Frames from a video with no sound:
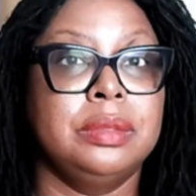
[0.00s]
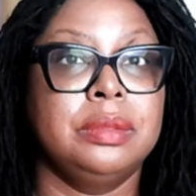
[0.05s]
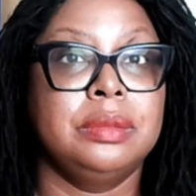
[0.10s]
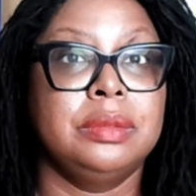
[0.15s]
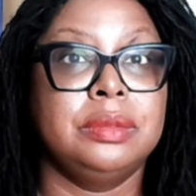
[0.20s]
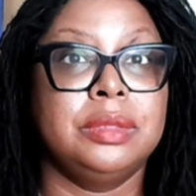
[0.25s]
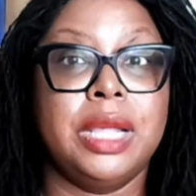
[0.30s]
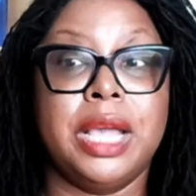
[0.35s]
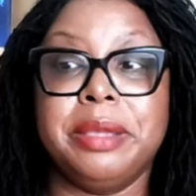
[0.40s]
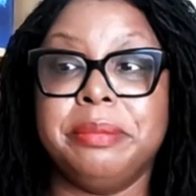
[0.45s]

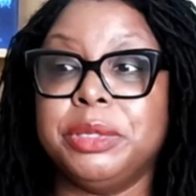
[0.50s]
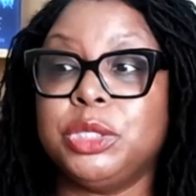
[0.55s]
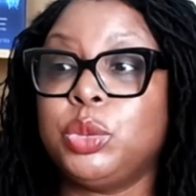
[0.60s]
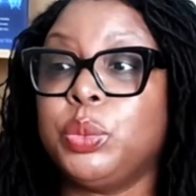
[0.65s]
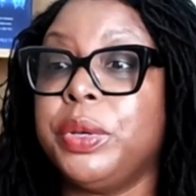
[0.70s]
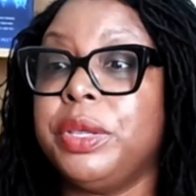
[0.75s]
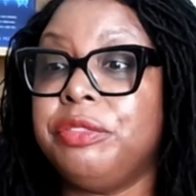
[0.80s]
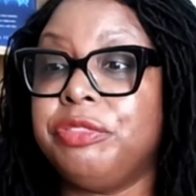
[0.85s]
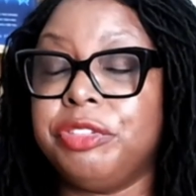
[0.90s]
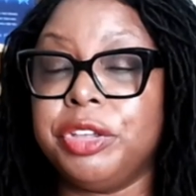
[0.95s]
Not in
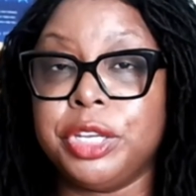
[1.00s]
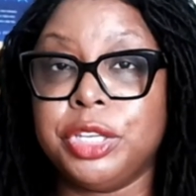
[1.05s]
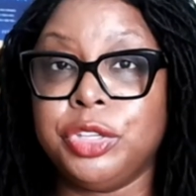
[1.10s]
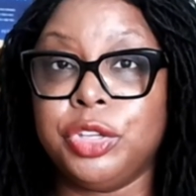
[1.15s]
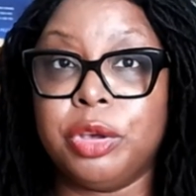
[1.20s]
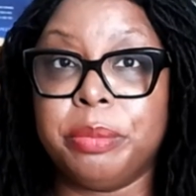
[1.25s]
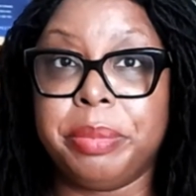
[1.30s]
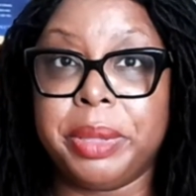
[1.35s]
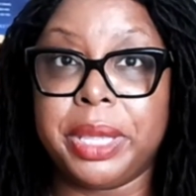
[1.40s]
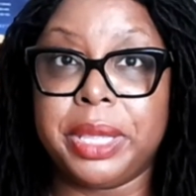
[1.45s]
between feeding
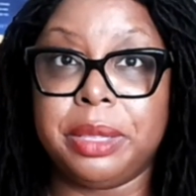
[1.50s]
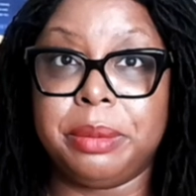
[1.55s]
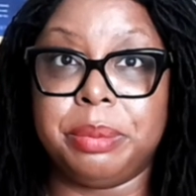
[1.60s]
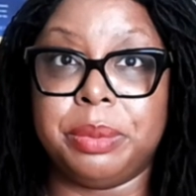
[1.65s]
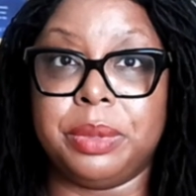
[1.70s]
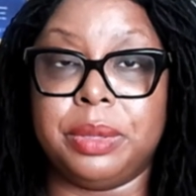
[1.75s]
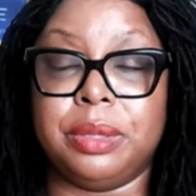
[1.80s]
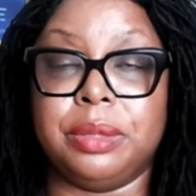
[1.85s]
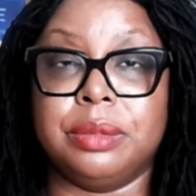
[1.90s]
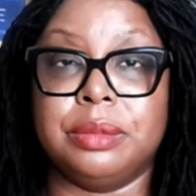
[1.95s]
your
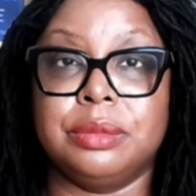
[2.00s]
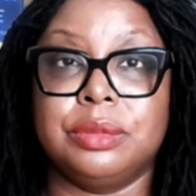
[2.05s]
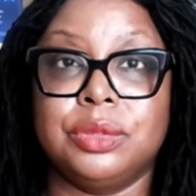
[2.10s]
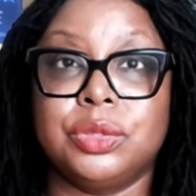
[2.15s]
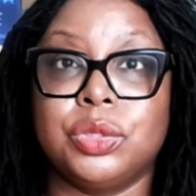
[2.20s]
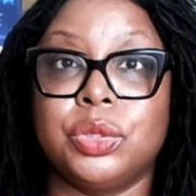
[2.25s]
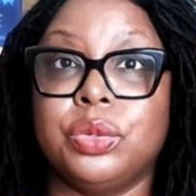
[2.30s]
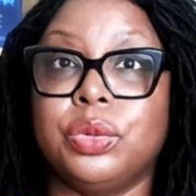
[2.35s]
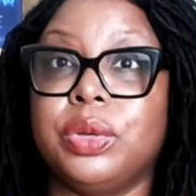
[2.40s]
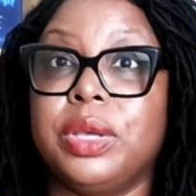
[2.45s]
baby.
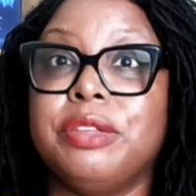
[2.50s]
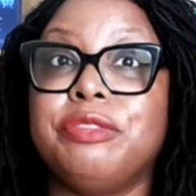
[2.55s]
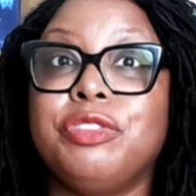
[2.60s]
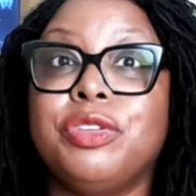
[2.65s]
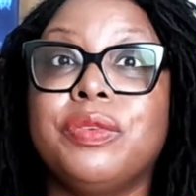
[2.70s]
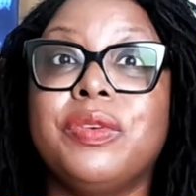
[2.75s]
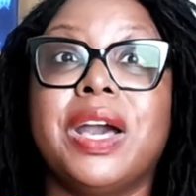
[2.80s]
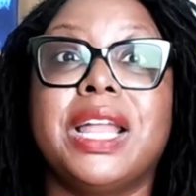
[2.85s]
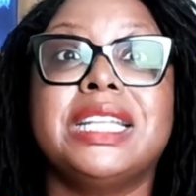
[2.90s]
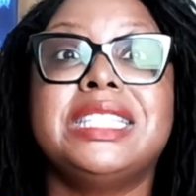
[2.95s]
So if you
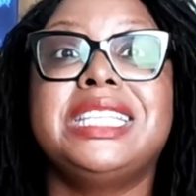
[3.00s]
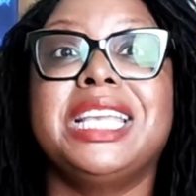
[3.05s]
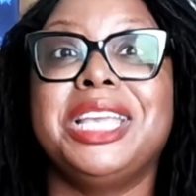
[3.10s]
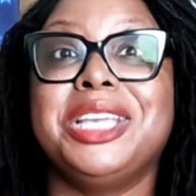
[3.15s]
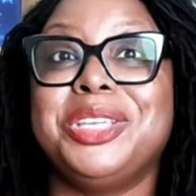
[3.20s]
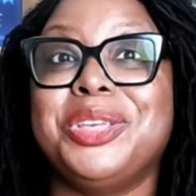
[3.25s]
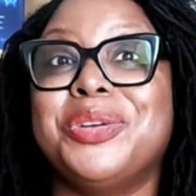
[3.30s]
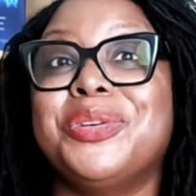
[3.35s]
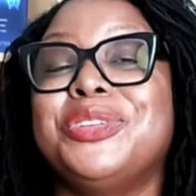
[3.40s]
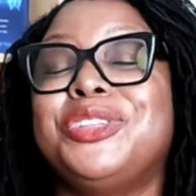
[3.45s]
got to take
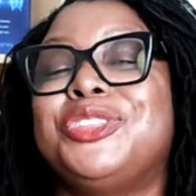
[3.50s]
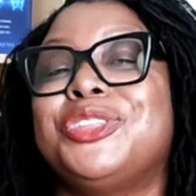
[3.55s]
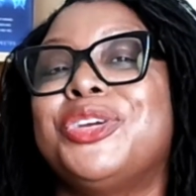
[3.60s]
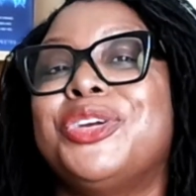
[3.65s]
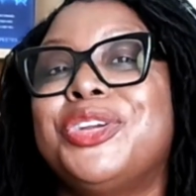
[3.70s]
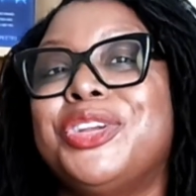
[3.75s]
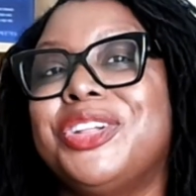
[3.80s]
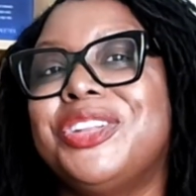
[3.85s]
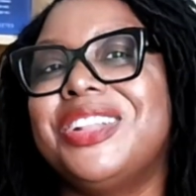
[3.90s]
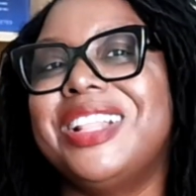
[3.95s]
your
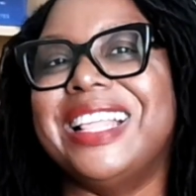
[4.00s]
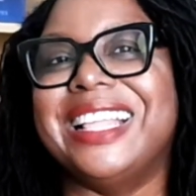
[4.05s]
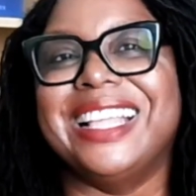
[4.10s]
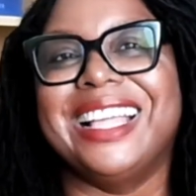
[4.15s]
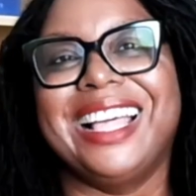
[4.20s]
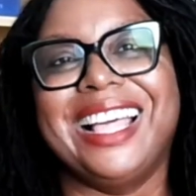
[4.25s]
journal